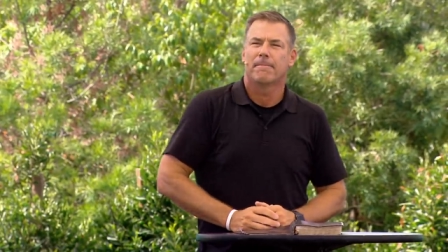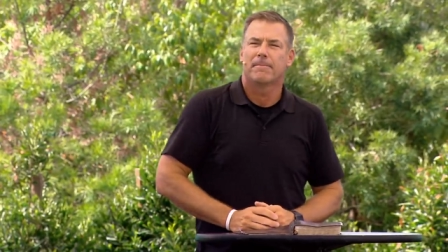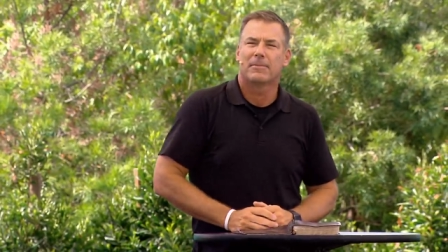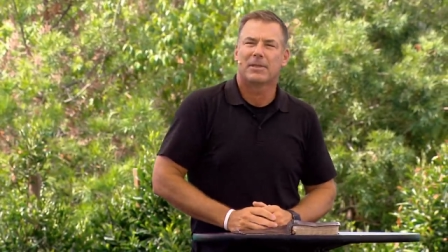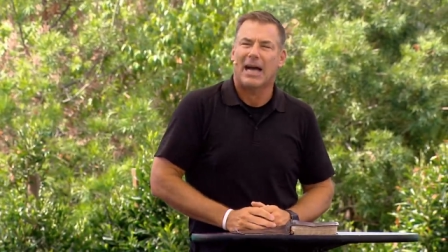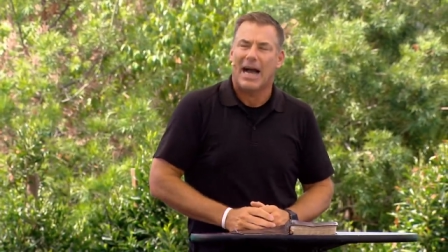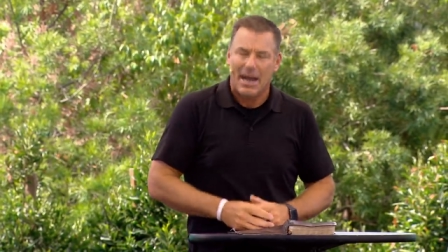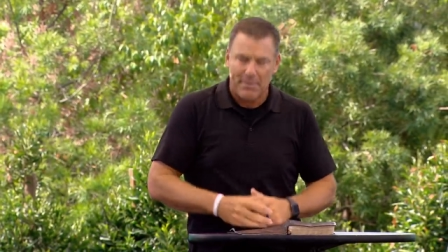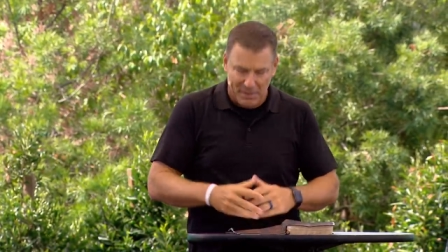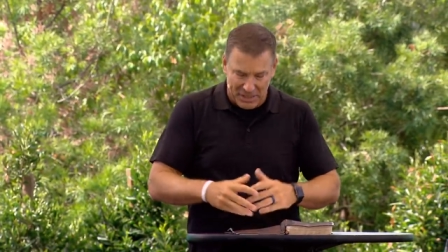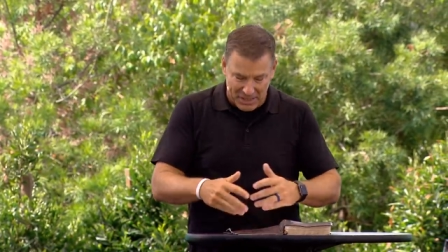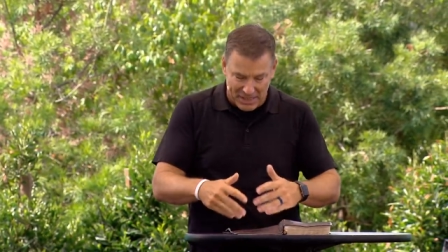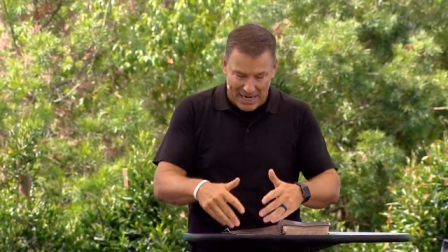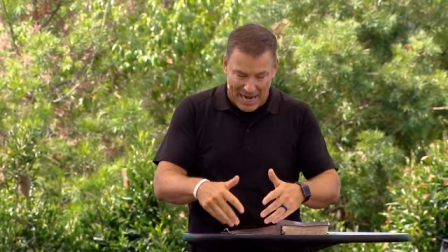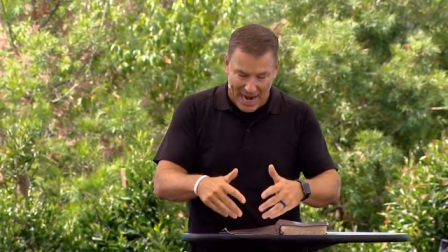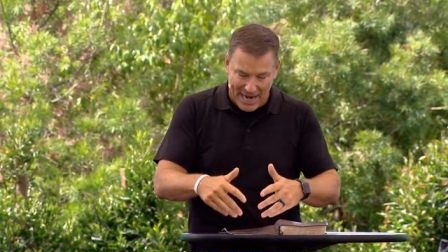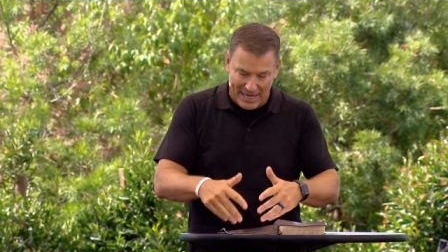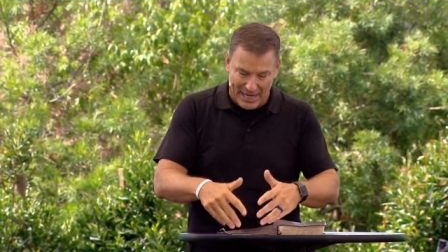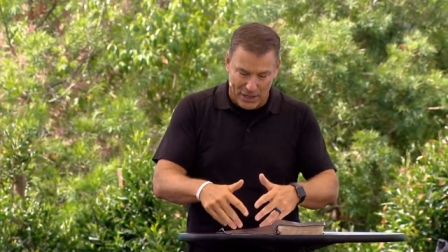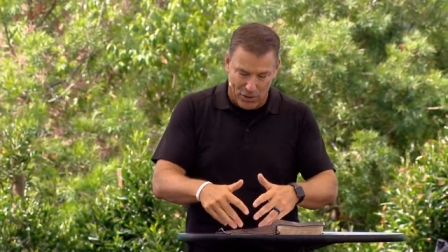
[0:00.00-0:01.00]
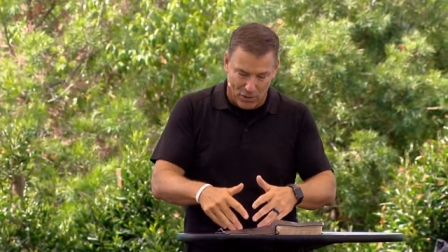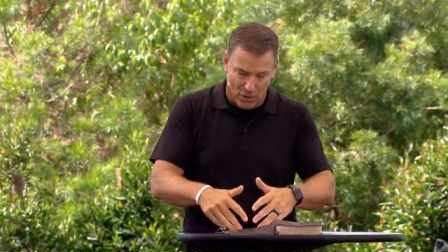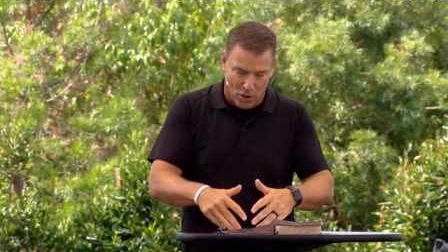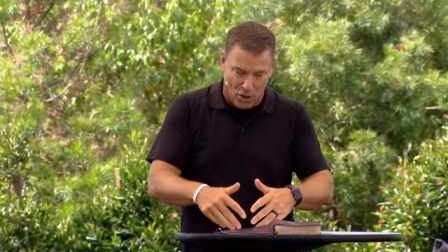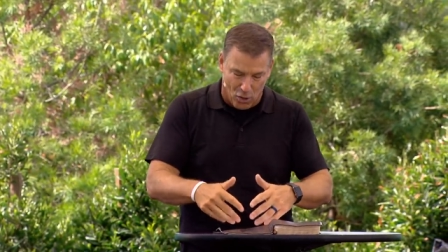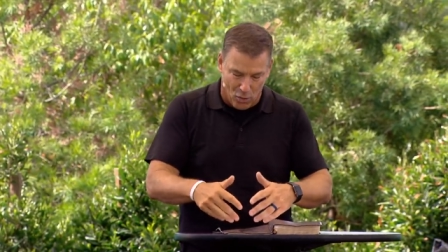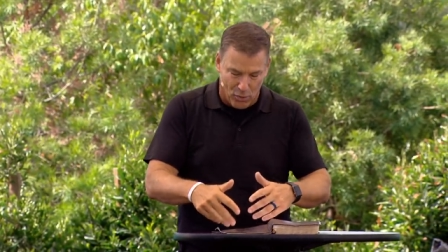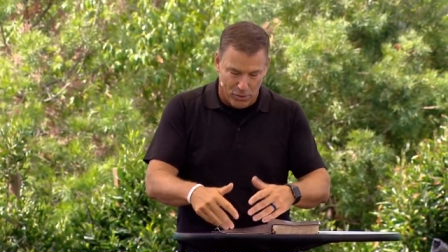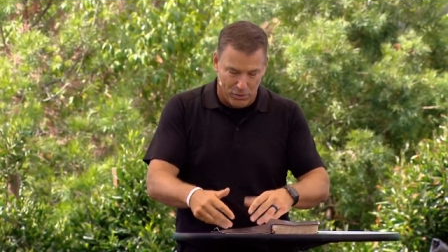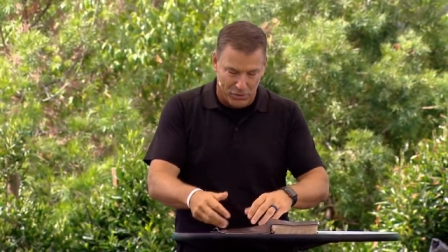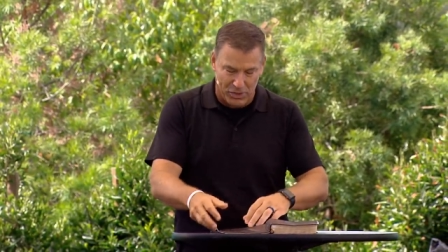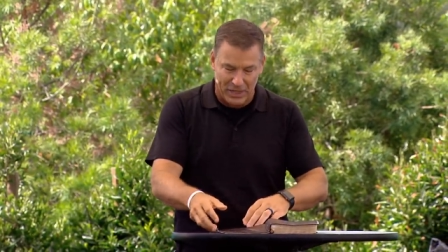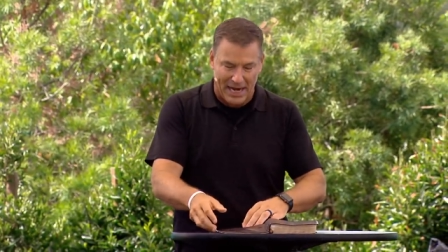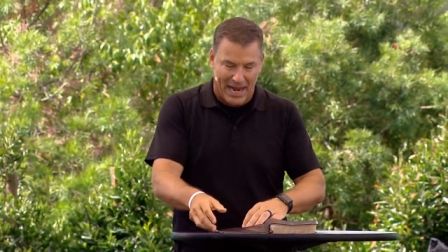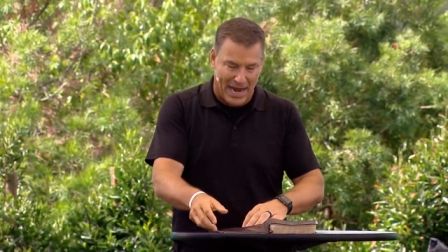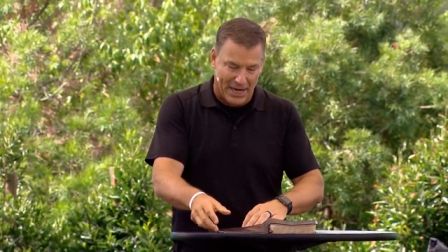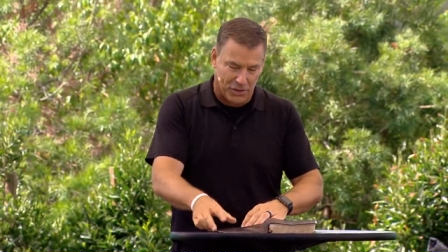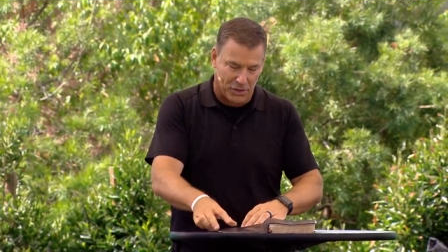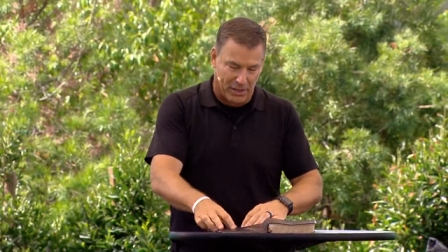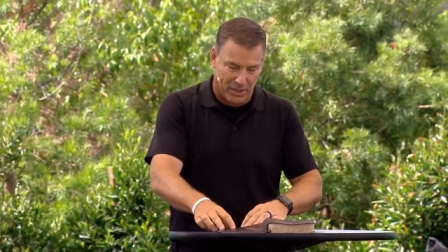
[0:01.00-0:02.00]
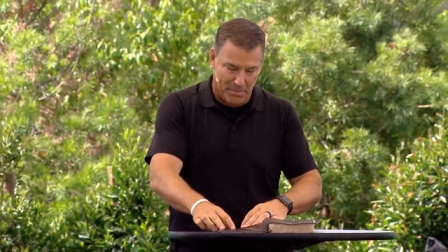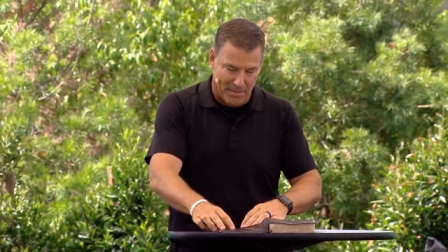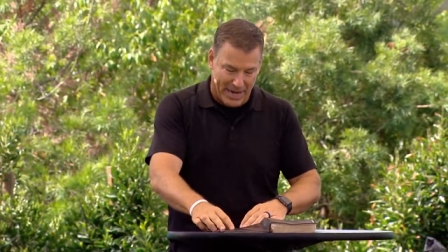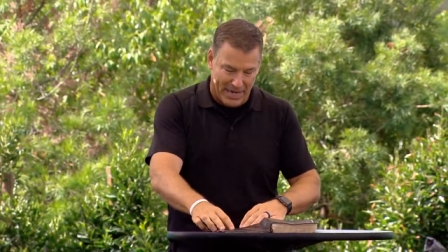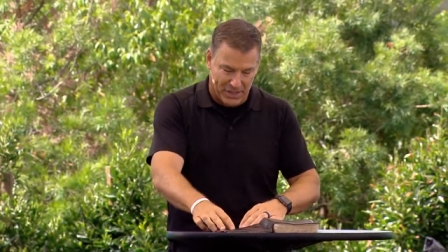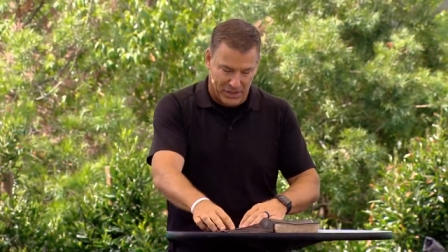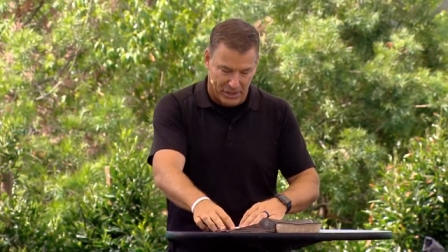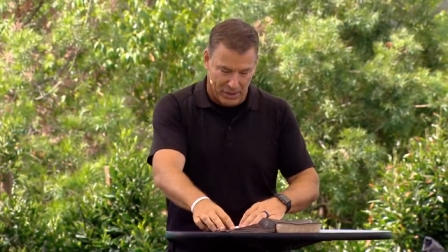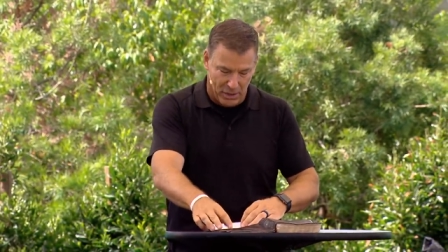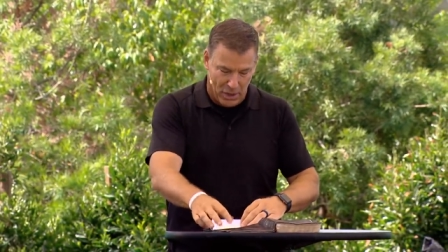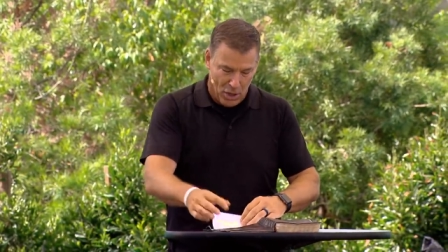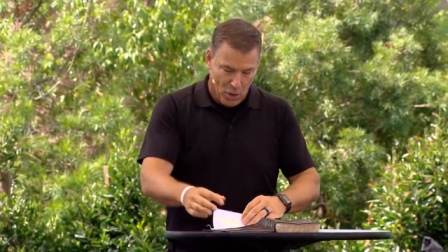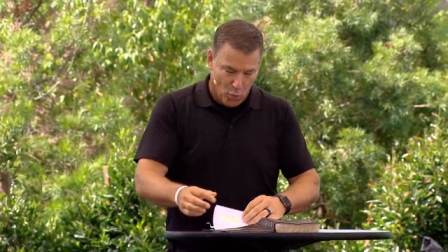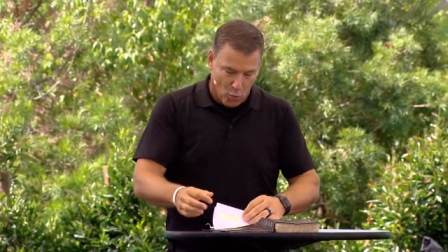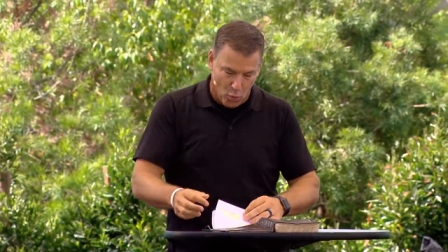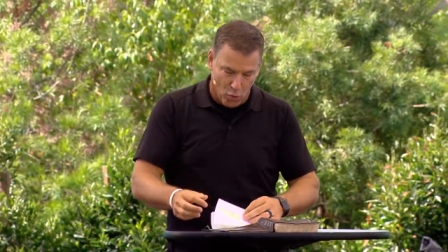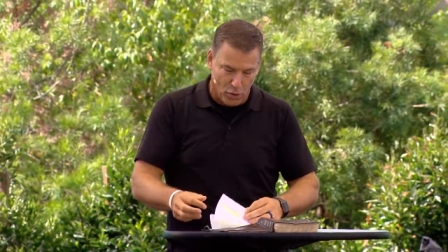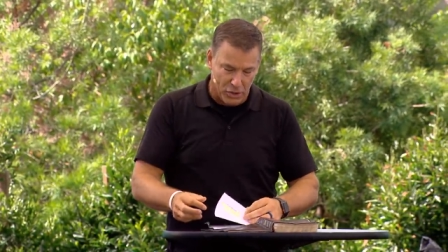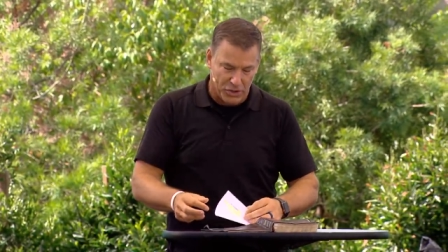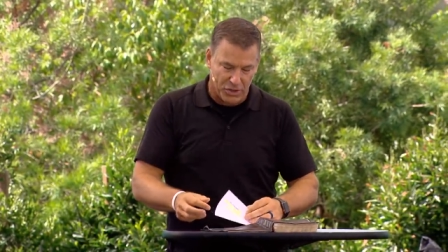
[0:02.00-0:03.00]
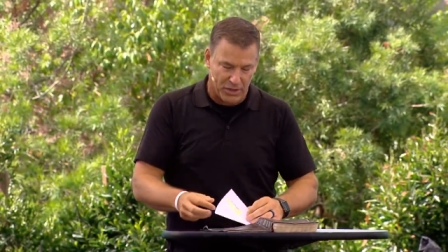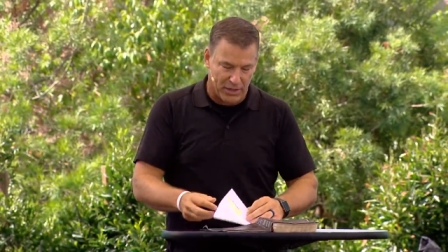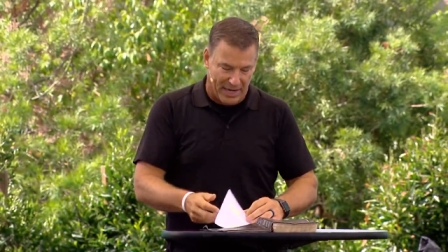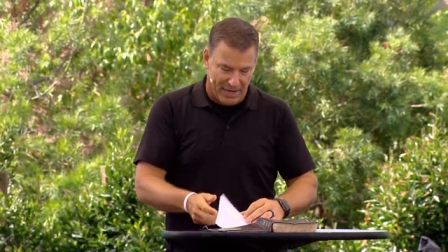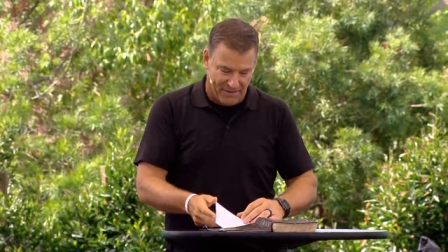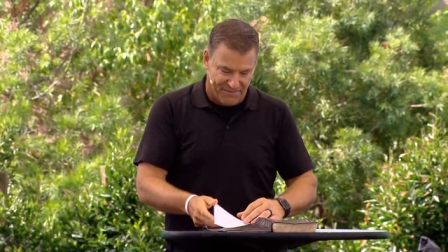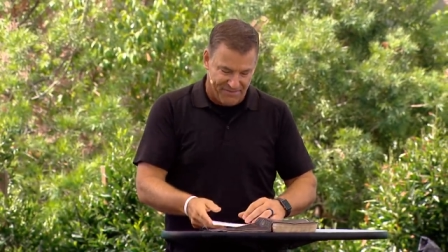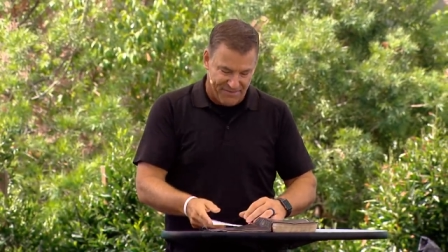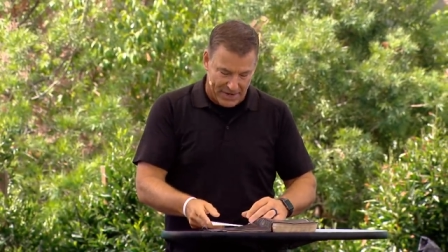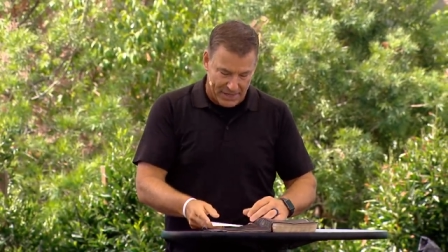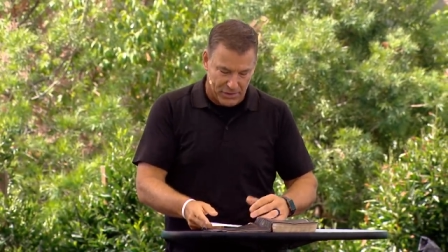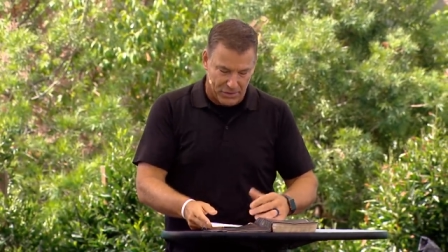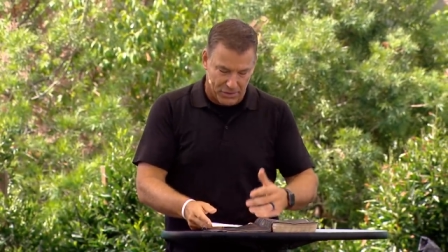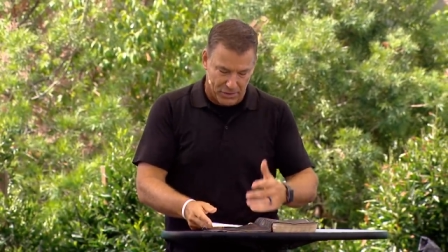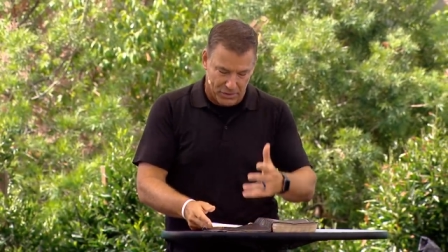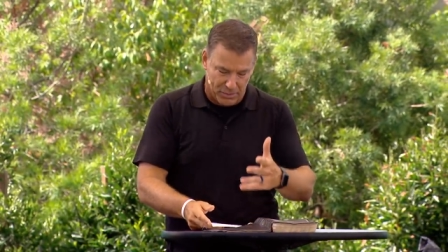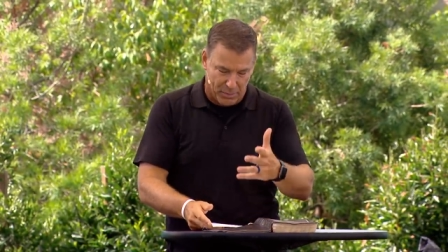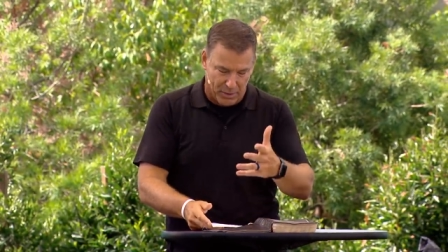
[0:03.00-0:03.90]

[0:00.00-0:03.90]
Time does not heal all wounds. It actually makes it worse and festers.